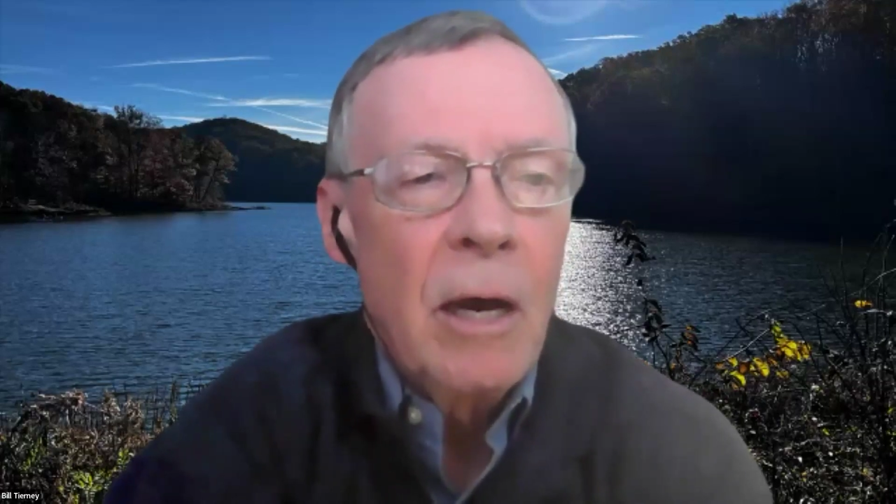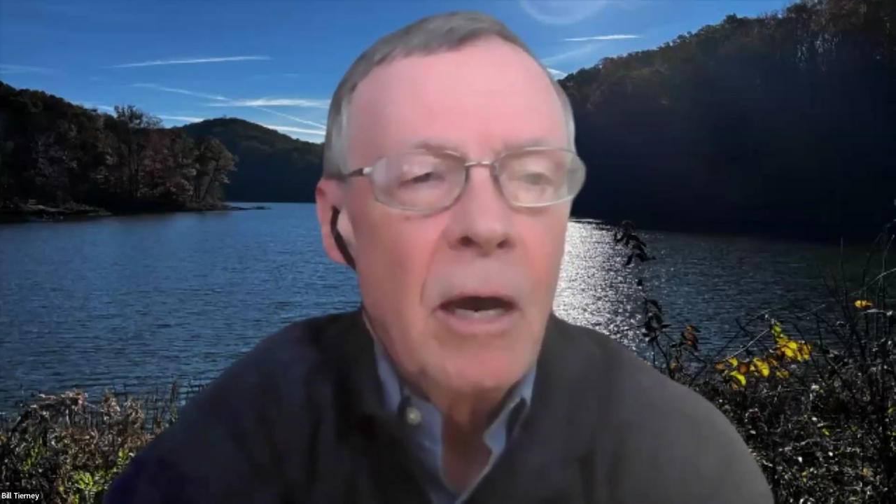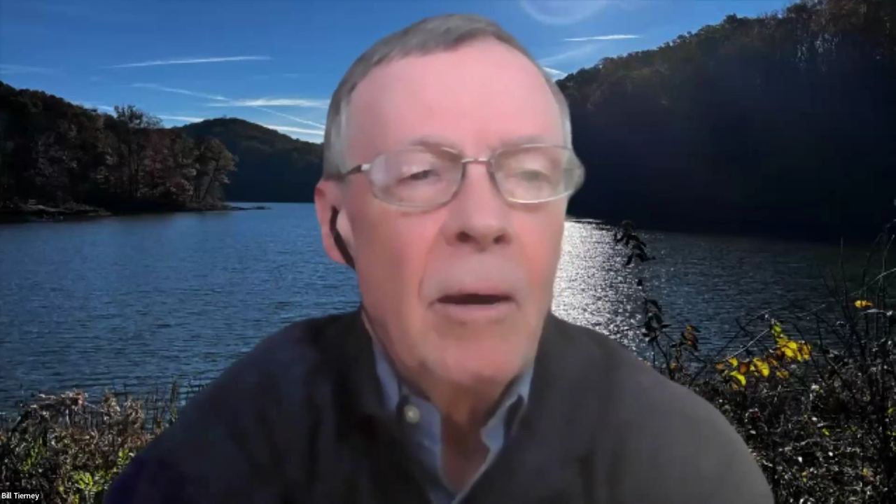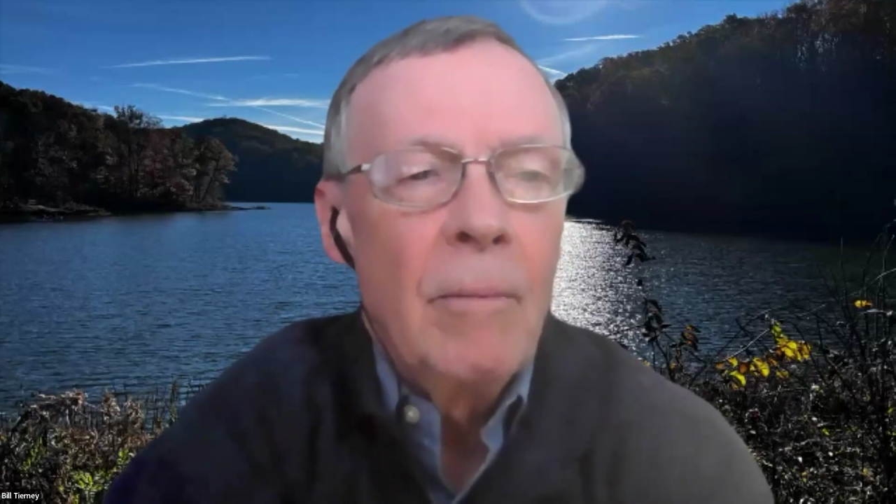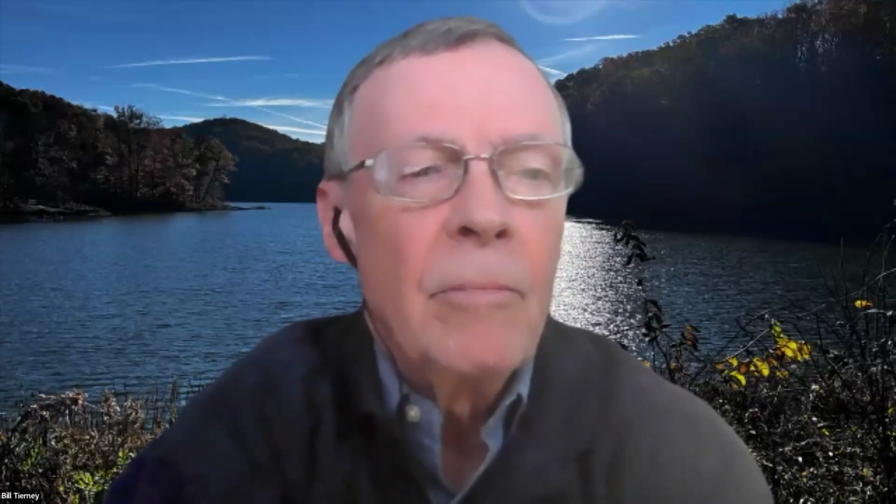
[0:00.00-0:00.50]

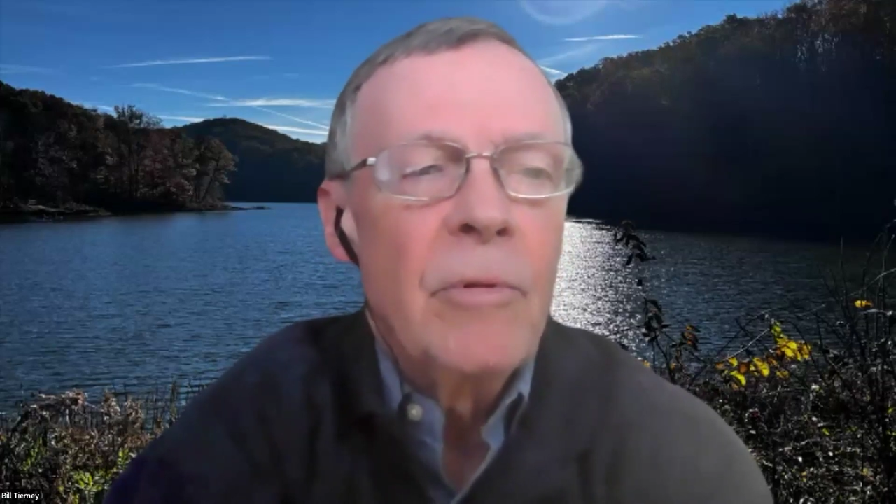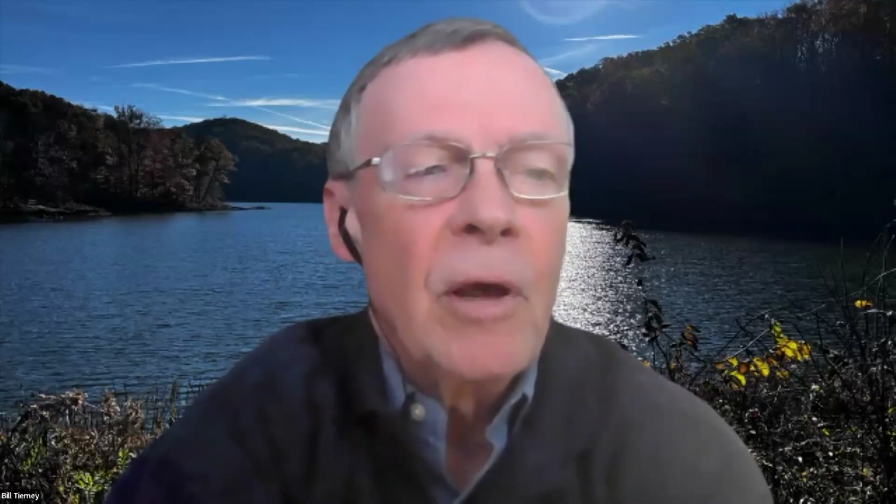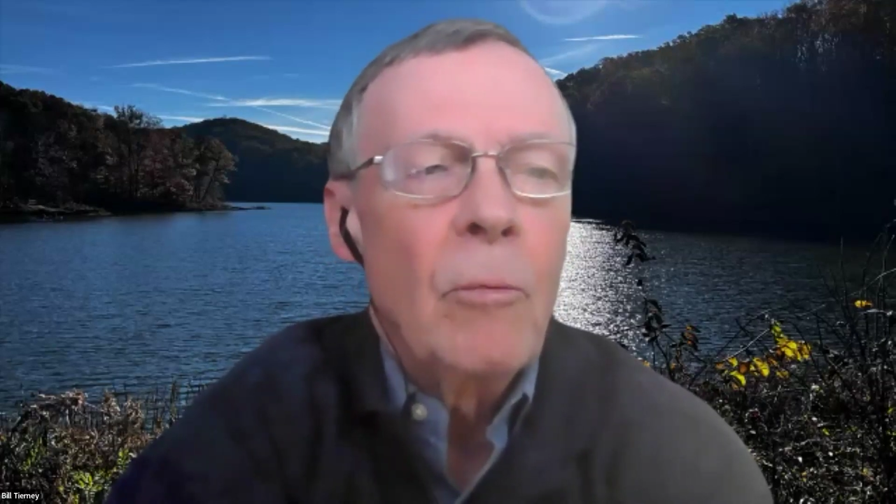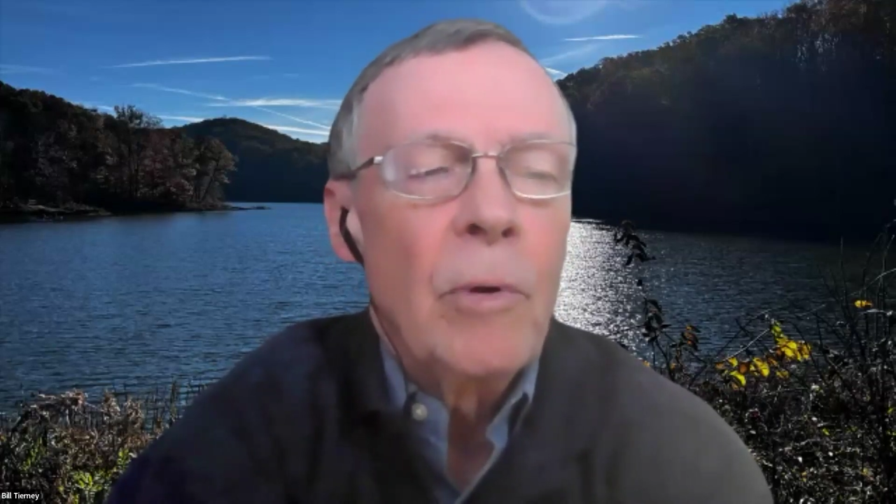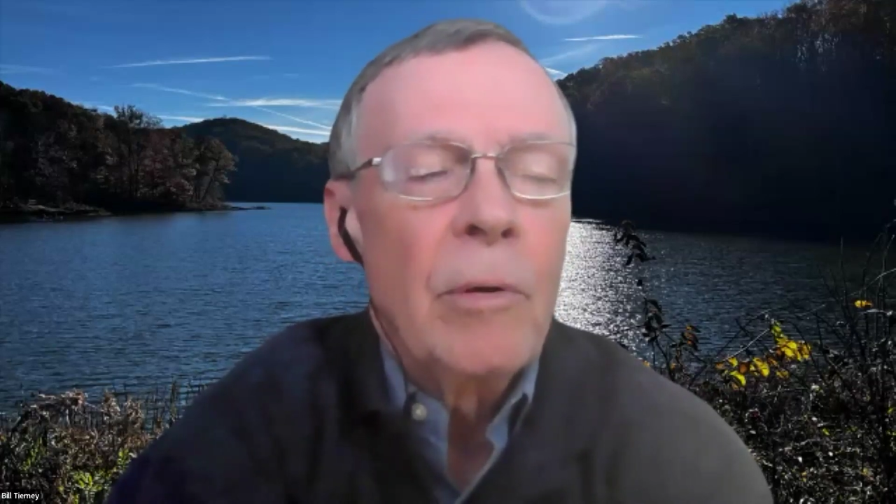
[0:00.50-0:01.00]

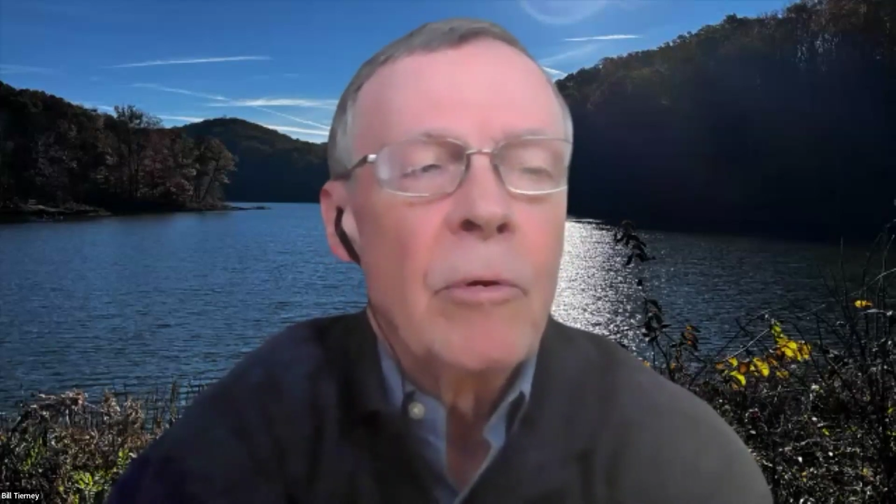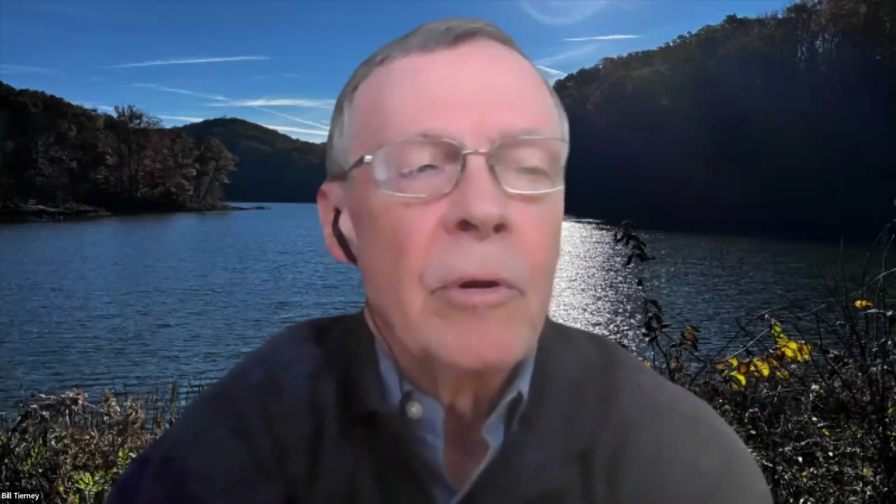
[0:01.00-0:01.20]
that we